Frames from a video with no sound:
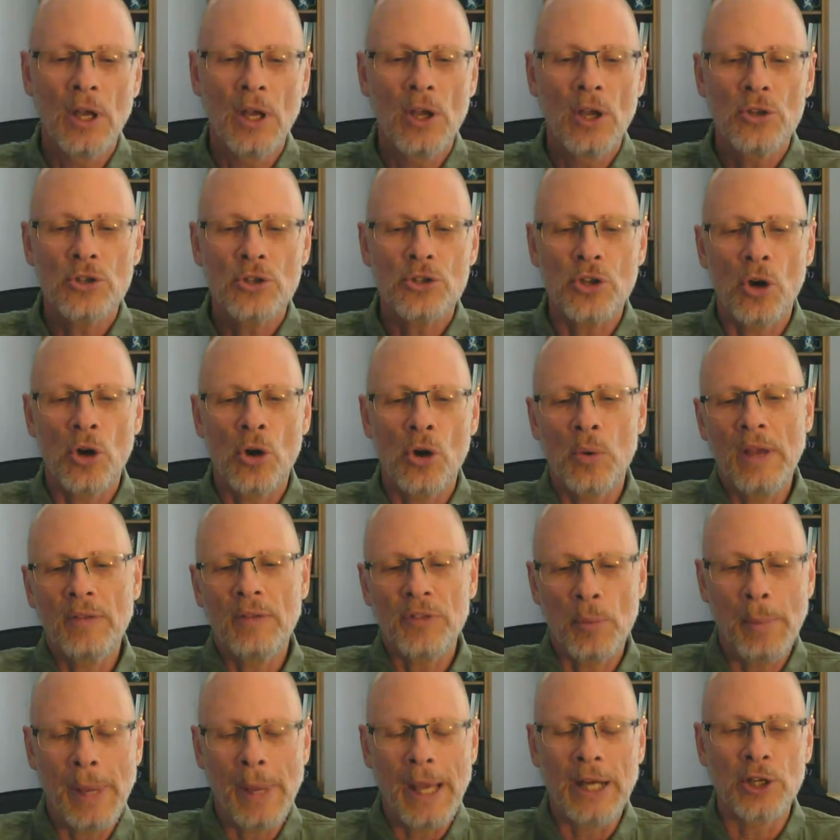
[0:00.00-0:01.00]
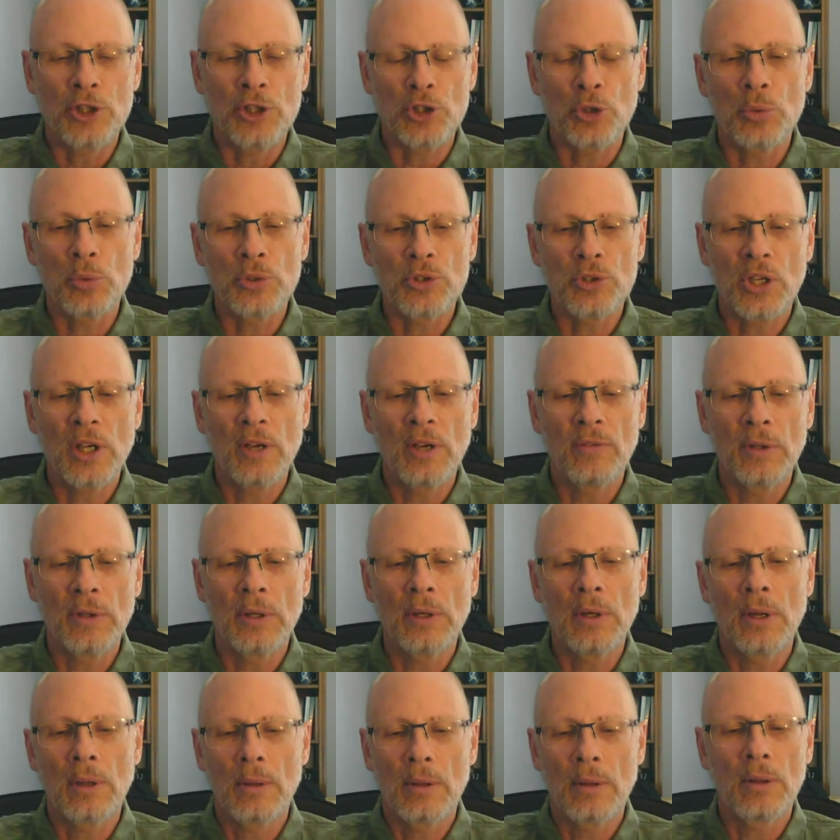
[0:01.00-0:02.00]
So if the manager was
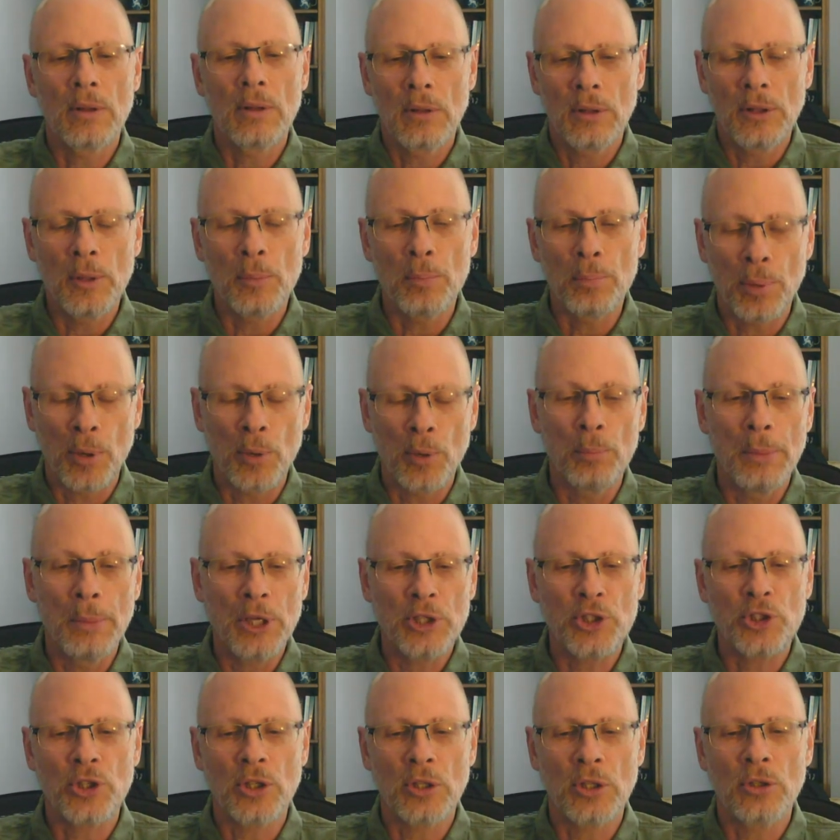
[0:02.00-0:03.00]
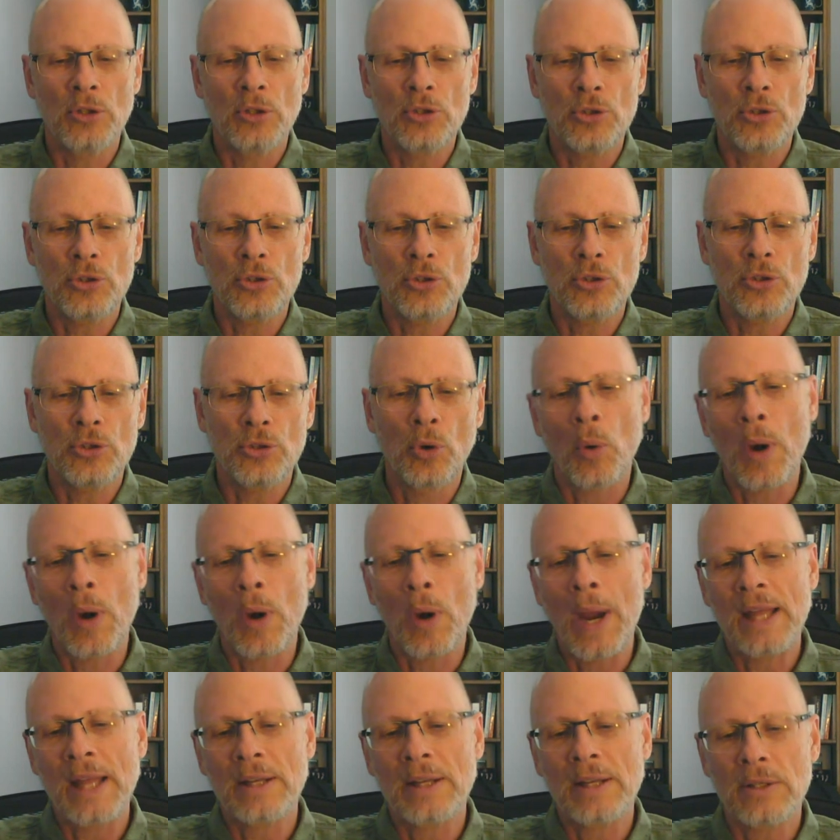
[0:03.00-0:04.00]
given the permission to
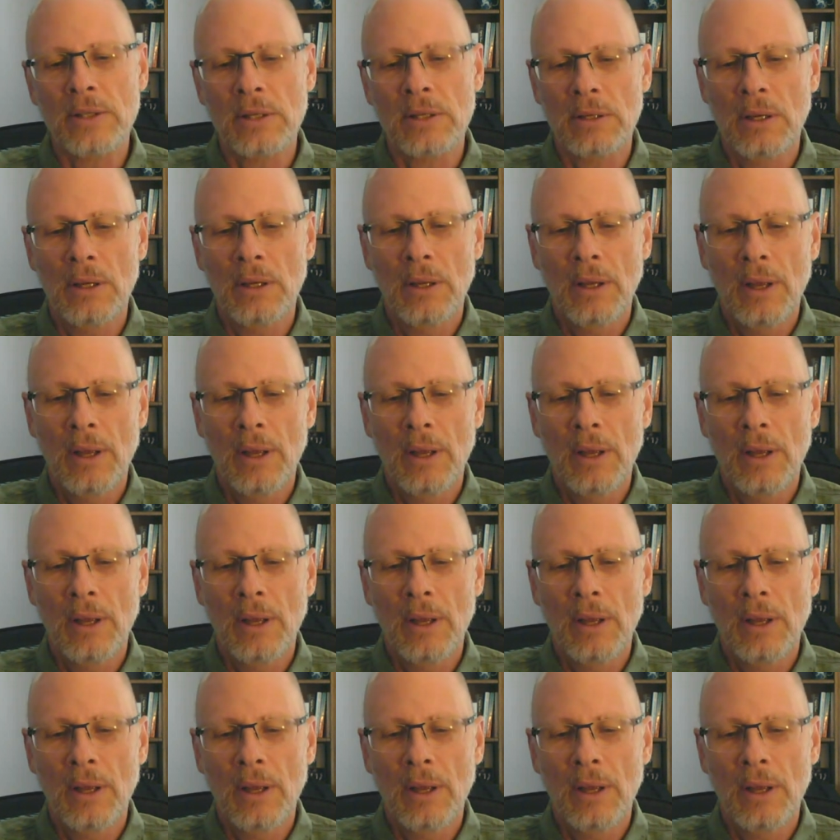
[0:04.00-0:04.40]
grant